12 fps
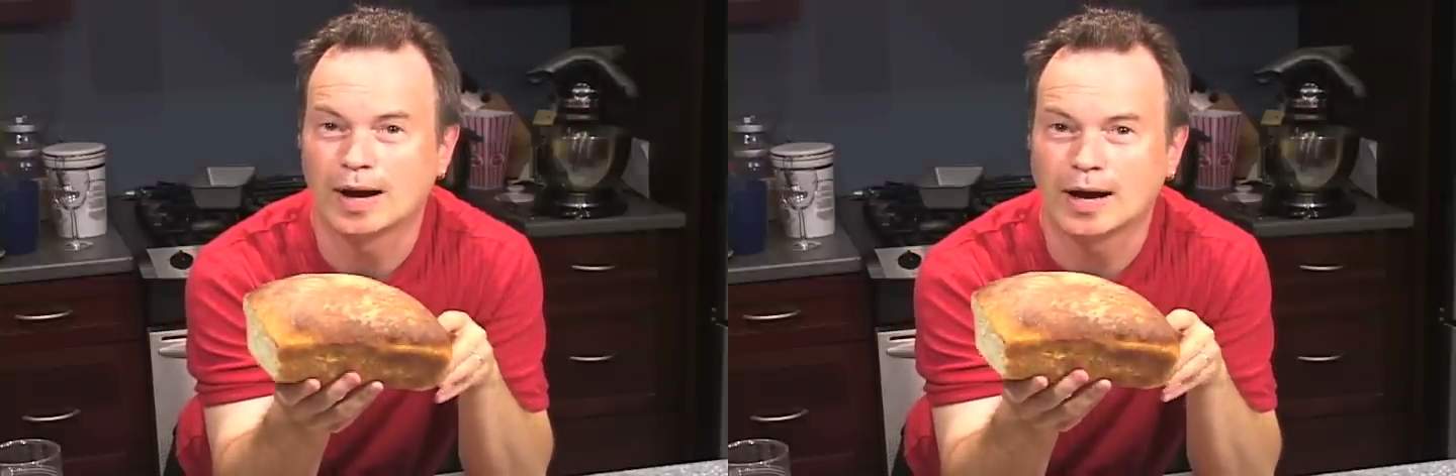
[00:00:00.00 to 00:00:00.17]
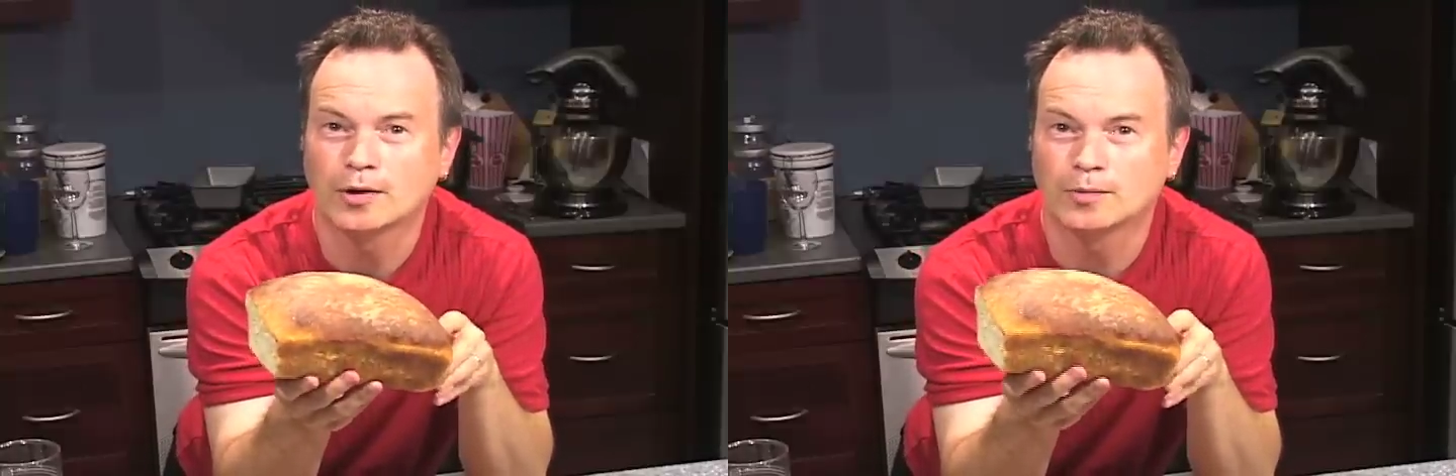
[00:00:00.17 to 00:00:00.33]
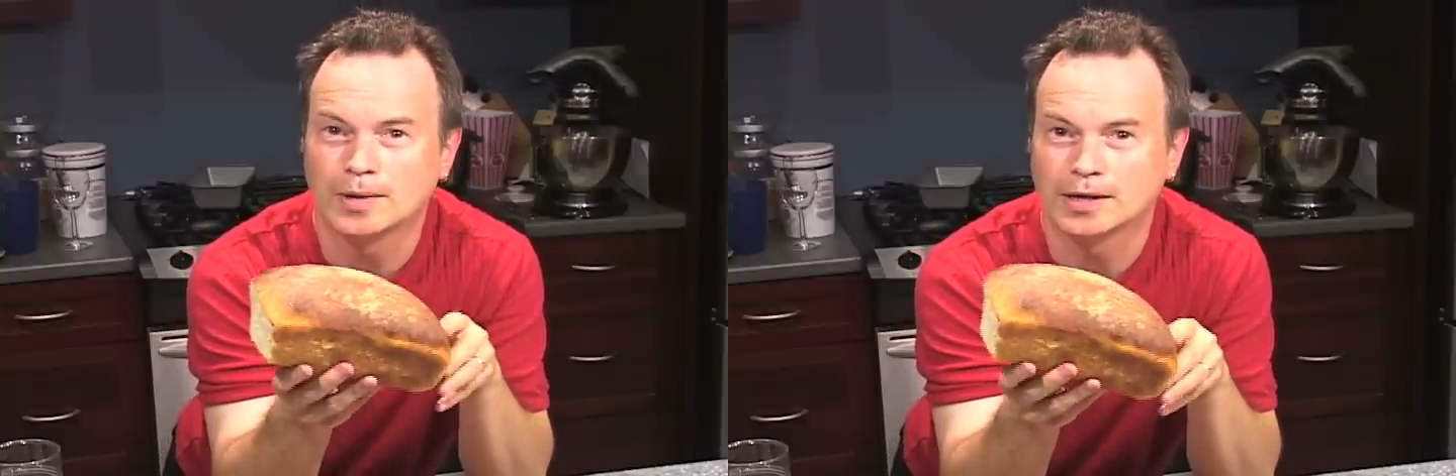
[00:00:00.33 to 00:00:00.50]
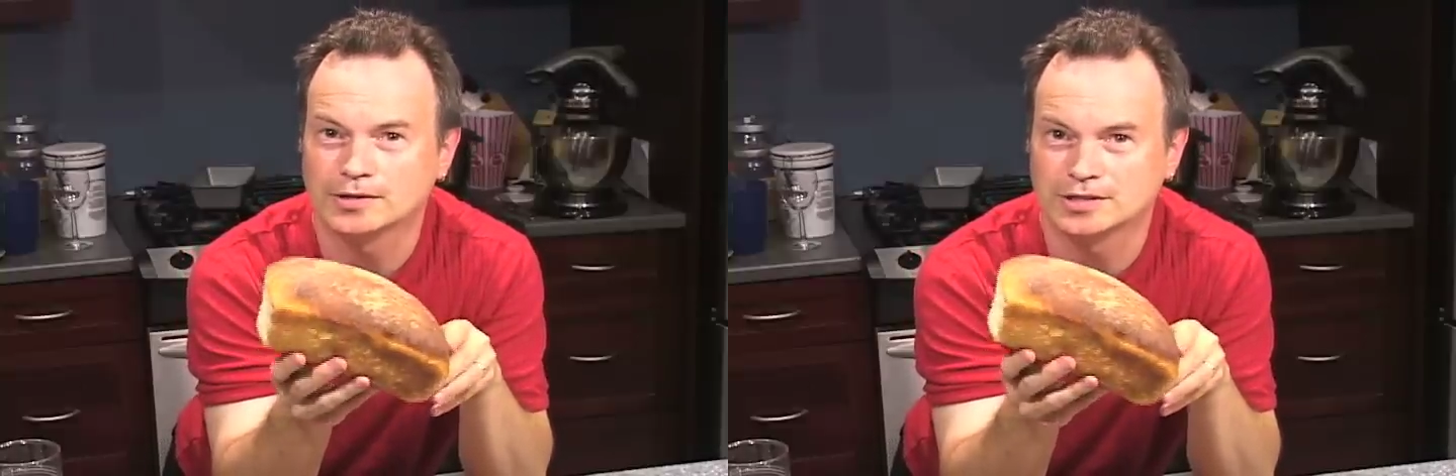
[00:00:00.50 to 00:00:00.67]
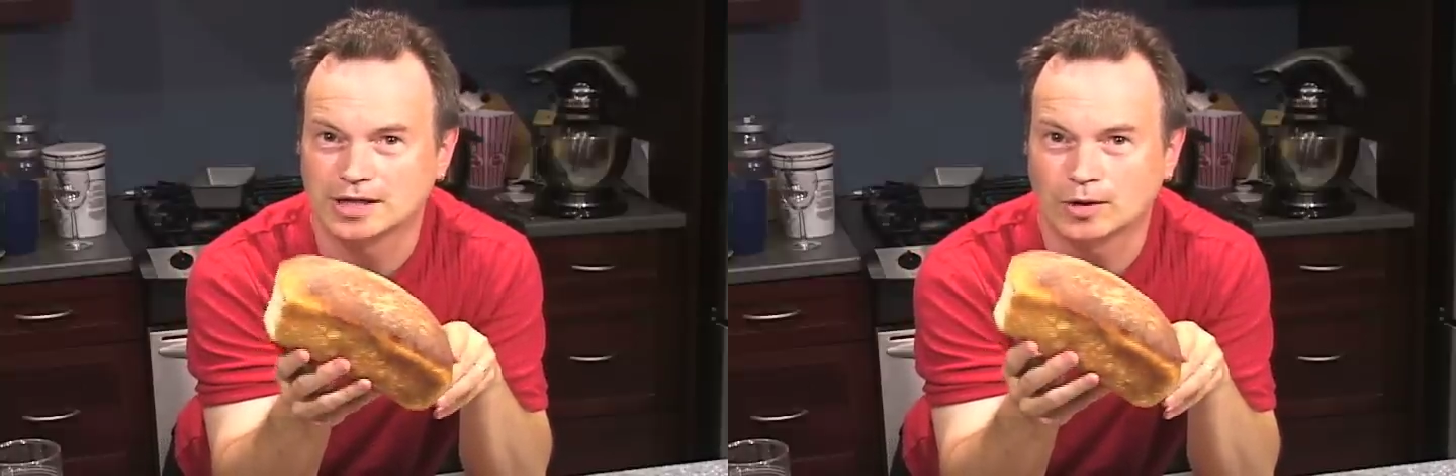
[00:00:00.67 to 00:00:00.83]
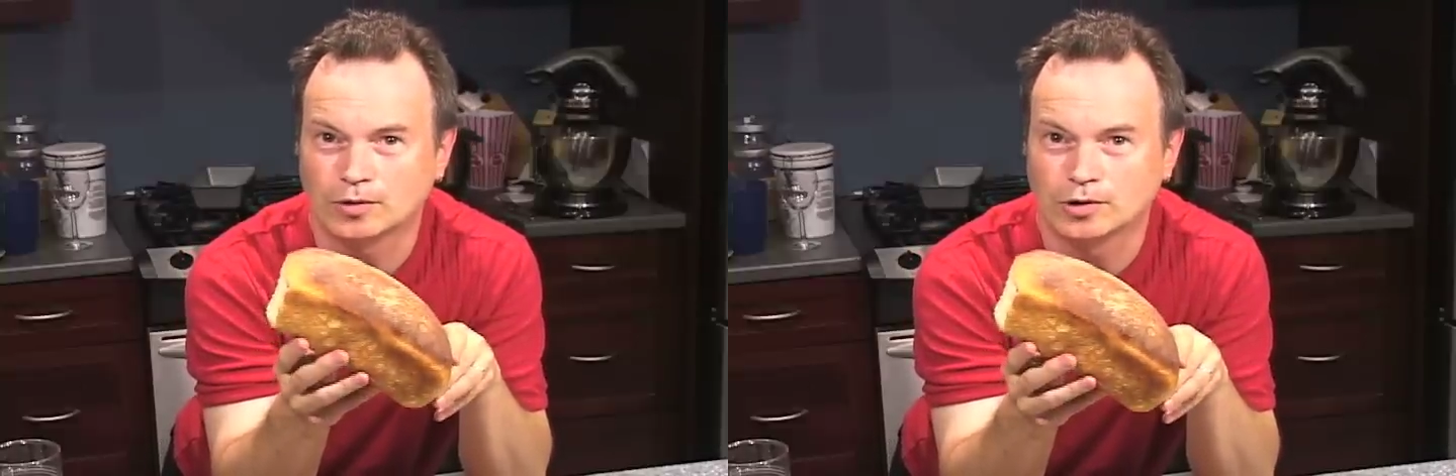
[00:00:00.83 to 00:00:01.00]
how to make a
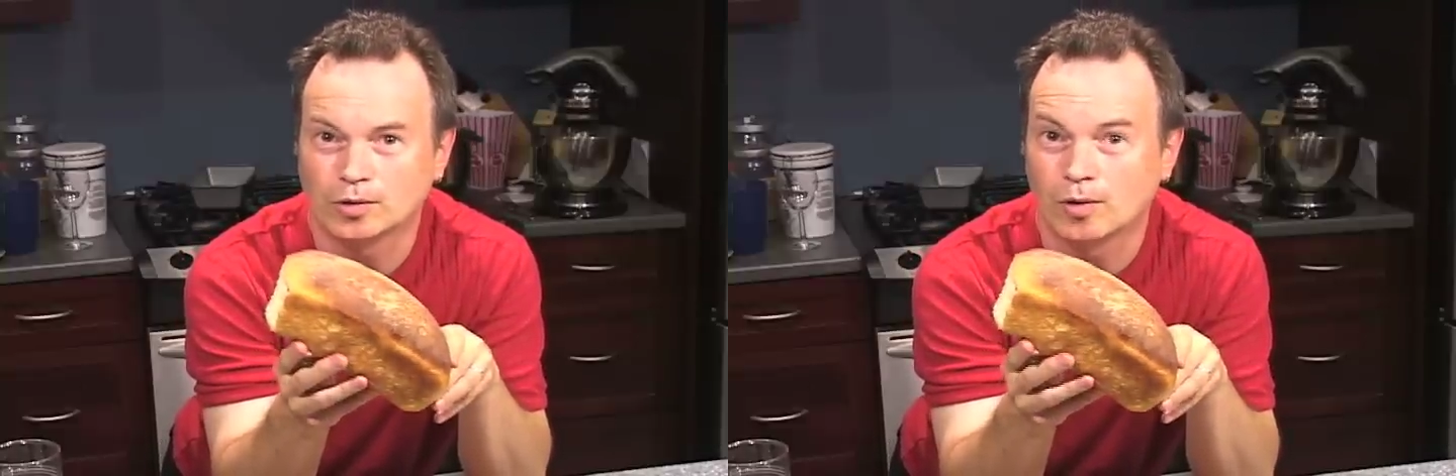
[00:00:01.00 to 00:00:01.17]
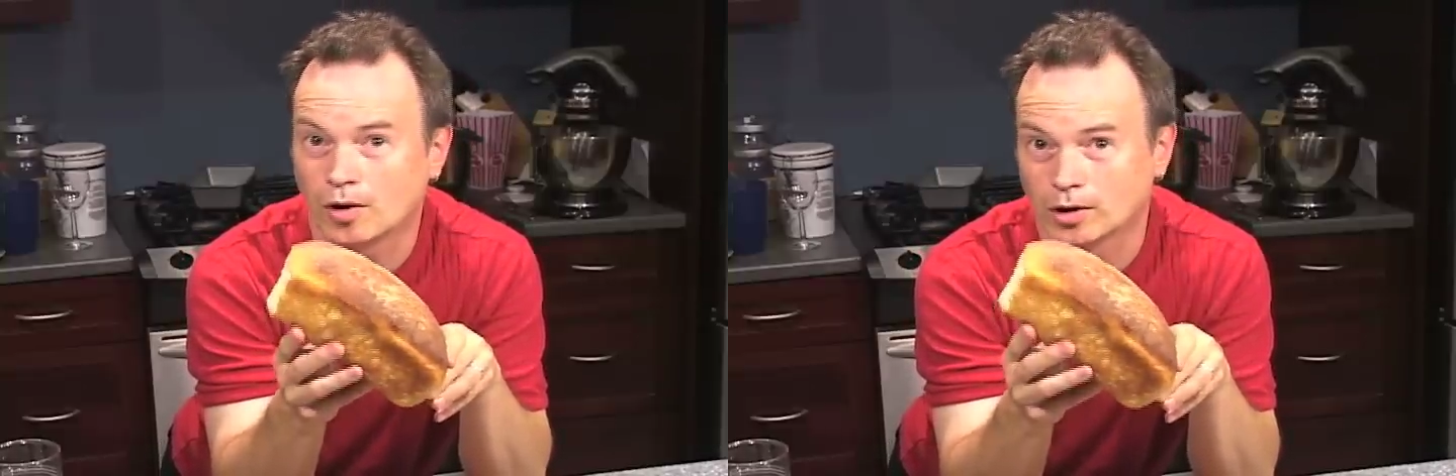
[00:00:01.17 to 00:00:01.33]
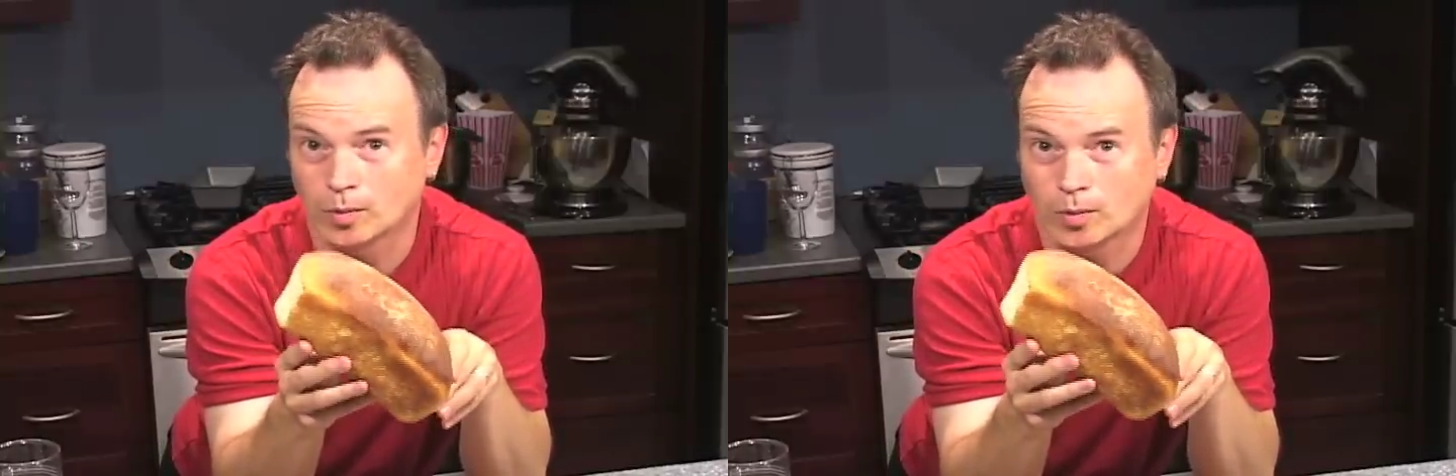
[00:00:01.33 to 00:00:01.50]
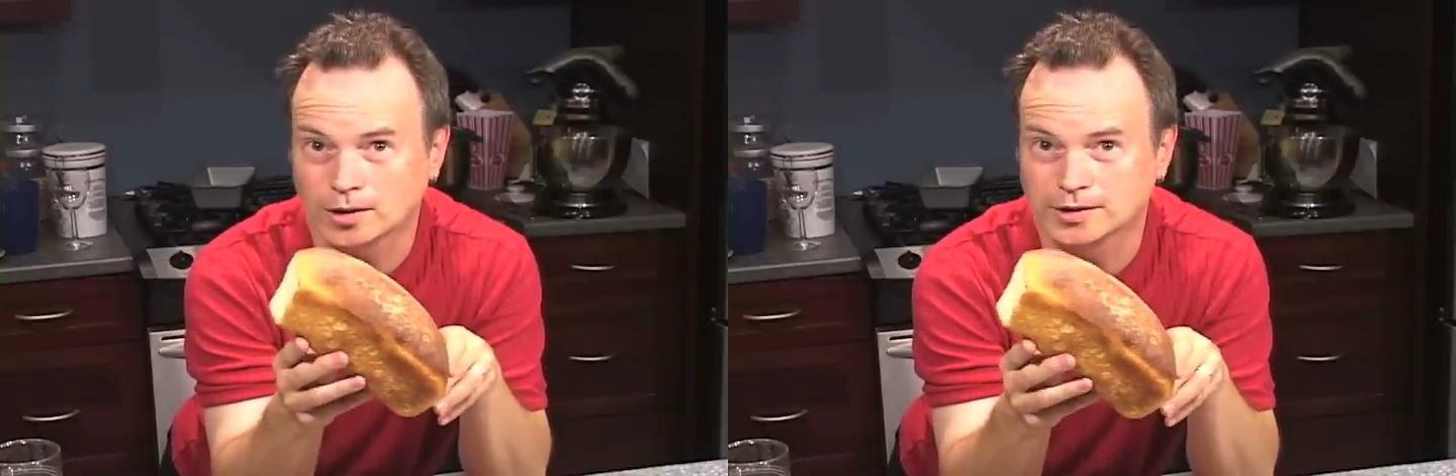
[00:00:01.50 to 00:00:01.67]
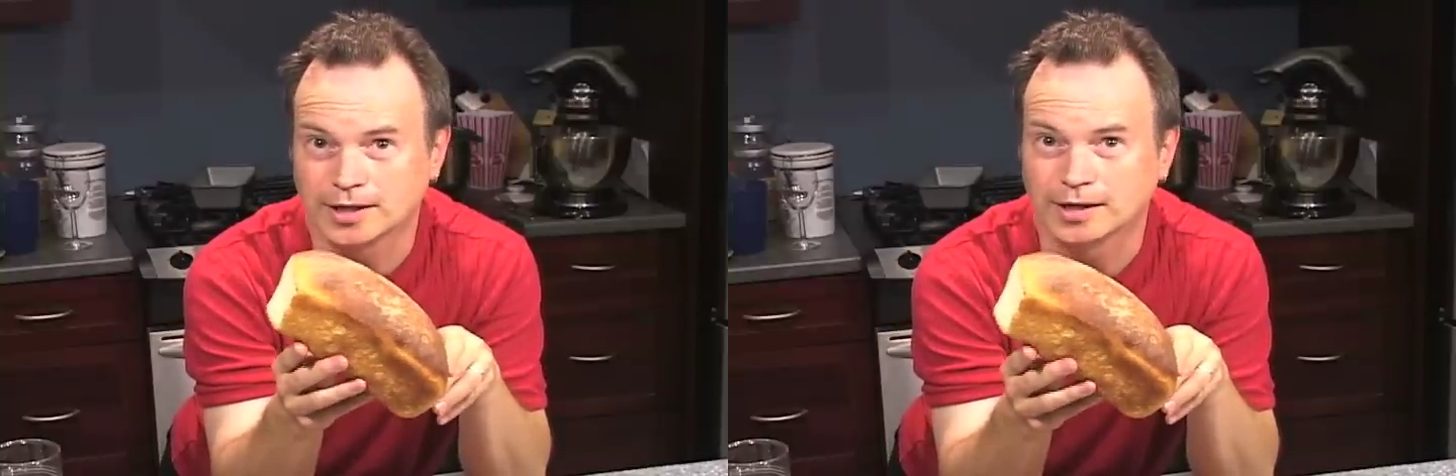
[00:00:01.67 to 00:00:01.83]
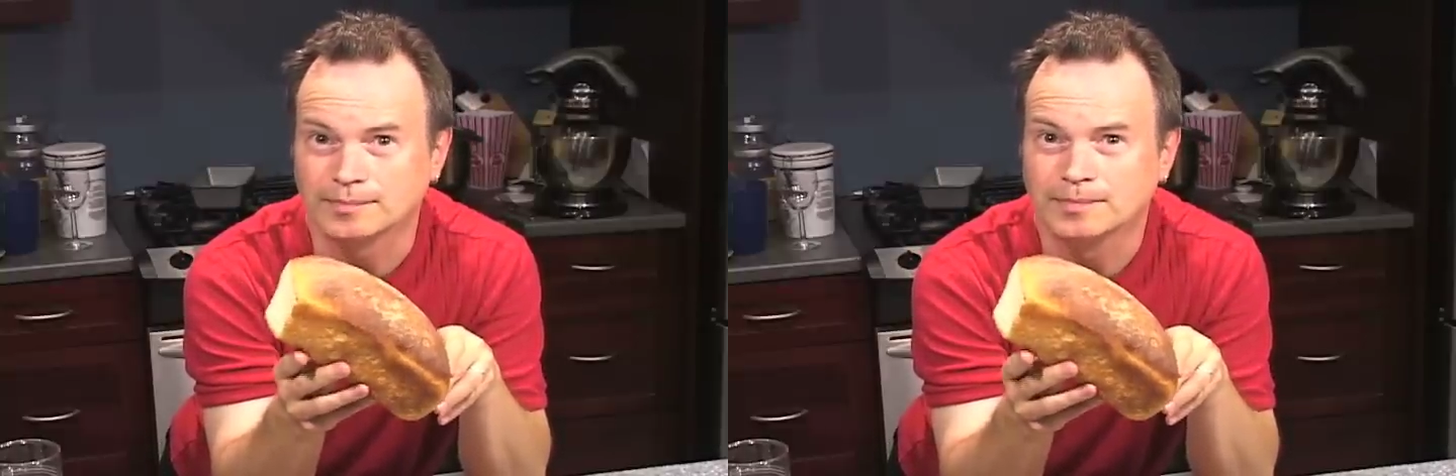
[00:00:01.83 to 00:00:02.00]
sourdough on a work day,